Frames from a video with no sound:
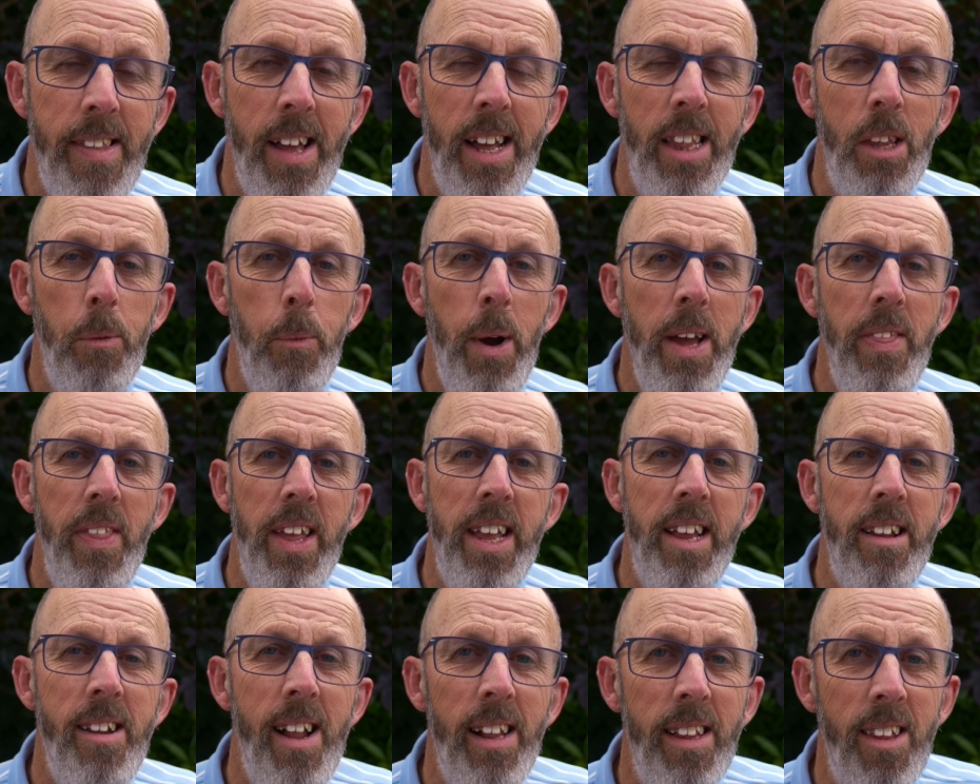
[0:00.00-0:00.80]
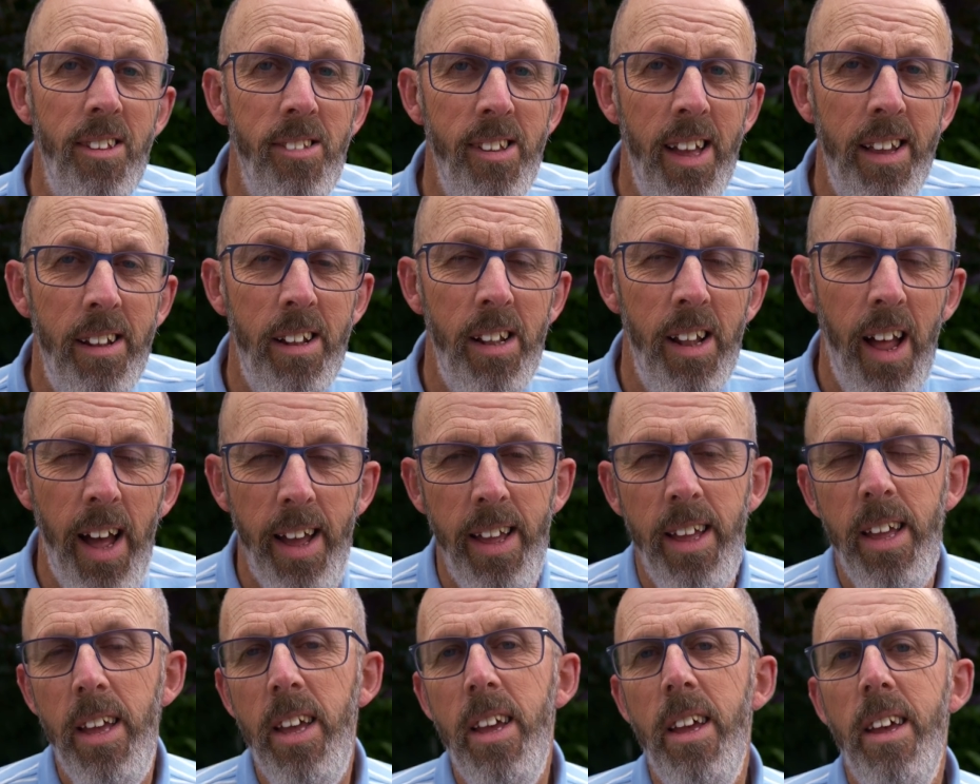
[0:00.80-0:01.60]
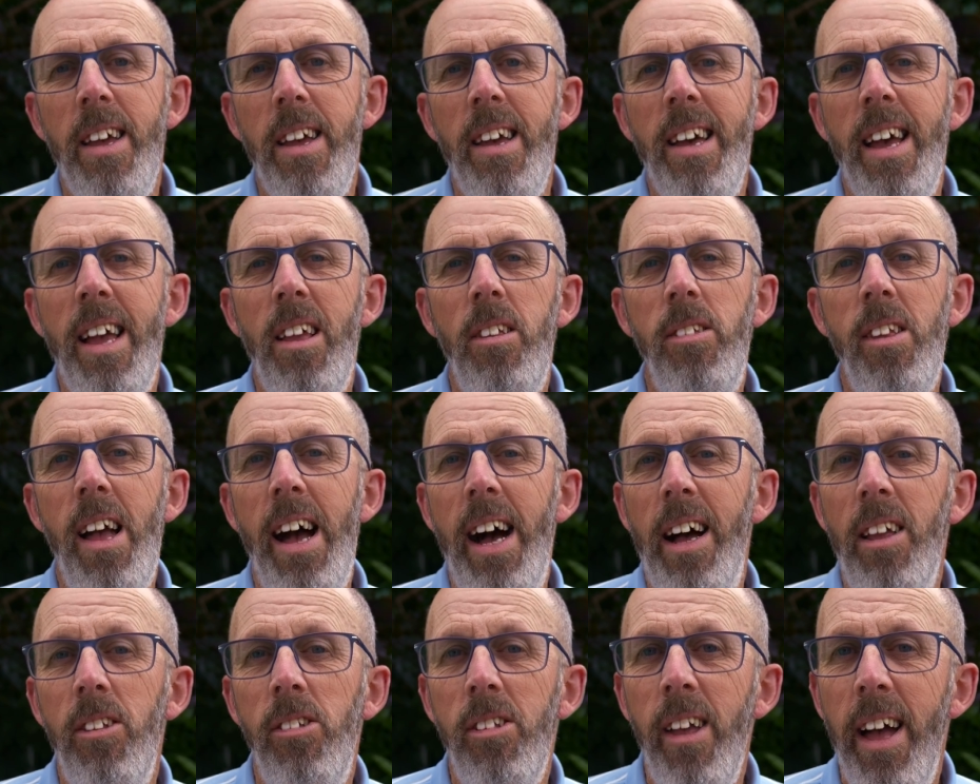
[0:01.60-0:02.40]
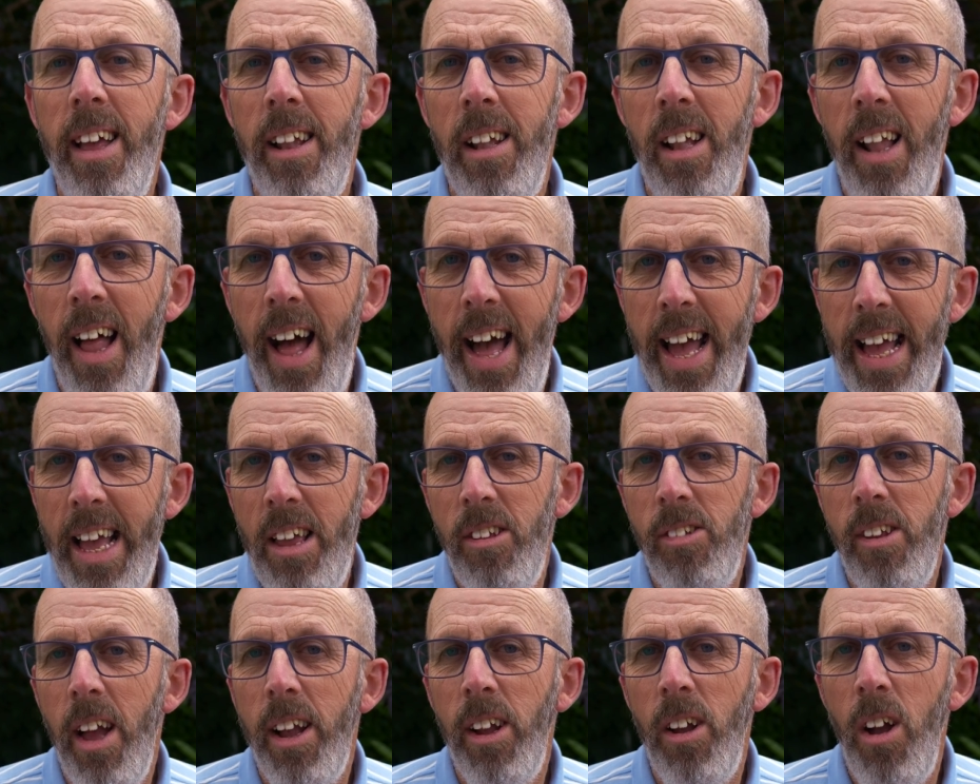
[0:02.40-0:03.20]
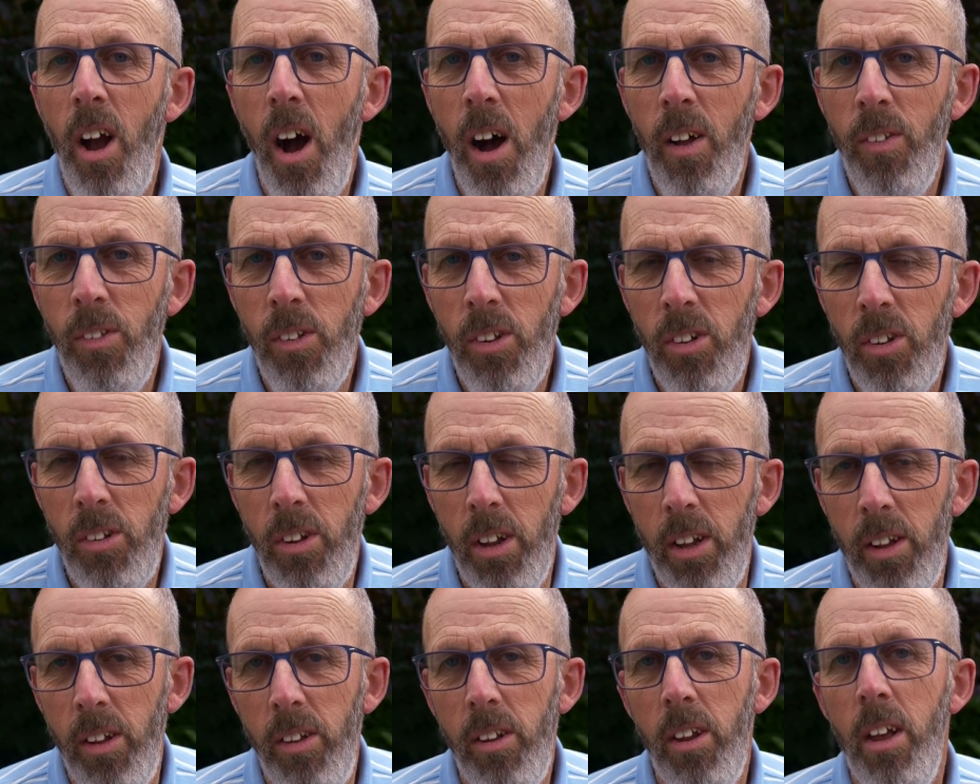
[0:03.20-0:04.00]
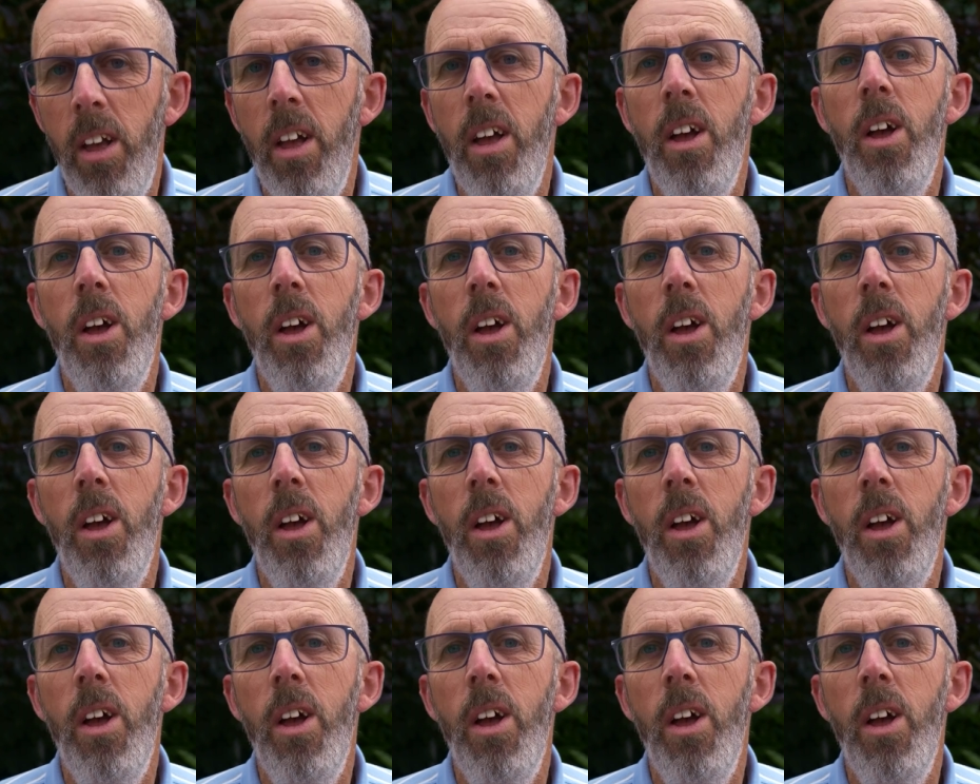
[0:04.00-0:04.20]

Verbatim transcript: Now, the way that you tell a satellite is that a satellite is a constant